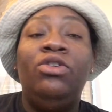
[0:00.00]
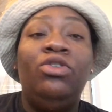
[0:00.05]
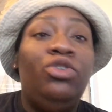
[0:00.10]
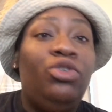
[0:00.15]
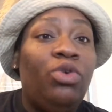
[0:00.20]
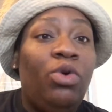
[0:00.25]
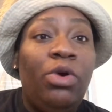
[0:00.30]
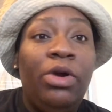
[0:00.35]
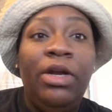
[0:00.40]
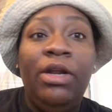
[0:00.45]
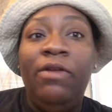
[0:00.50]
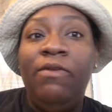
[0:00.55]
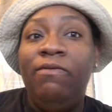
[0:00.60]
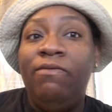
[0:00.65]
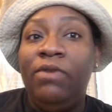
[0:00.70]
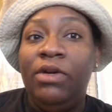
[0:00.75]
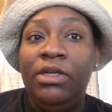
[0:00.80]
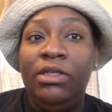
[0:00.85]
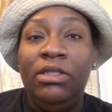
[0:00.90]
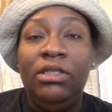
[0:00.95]
Jordan
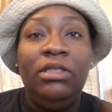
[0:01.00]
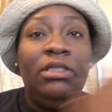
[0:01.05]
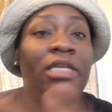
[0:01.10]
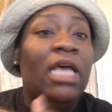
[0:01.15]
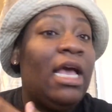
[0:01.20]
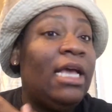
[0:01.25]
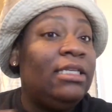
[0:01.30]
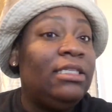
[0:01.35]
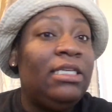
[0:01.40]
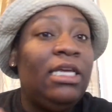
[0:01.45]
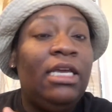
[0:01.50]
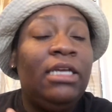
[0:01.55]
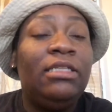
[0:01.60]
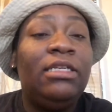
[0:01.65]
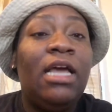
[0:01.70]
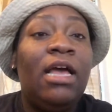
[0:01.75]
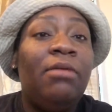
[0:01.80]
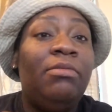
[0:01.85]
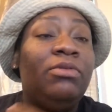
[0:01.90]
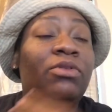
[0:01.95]
versus Isaiah
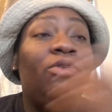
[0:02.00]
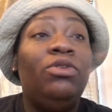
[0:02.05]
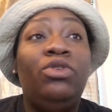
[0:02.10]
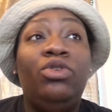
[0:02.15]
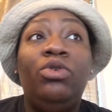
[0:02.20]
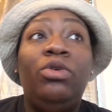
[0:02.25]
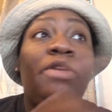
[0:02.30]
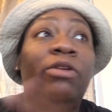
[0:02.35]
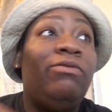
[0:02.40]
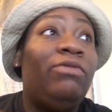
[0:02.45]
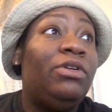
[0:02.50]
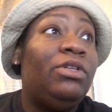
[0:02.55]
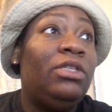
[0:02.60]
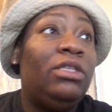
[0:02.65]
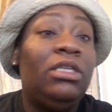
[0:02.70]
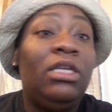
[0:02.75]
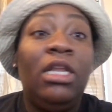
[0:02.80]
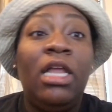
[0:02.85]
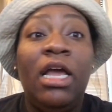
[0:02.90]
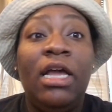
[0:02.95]
Thomas, or Jordan
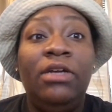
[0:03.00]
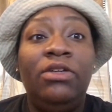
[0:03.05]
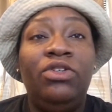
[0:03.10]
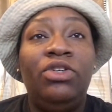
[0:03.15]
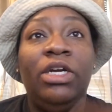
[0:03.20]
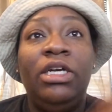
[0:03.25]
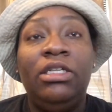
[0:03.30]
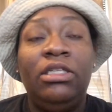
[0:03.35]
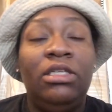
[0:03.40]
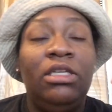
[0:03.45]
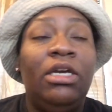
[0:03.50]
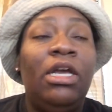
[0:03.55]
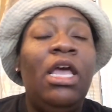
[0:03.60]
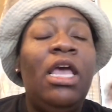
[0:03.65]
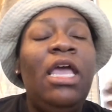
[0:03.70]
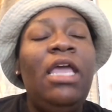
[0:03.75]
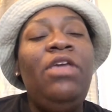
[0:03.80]
versus Clyde Drexler.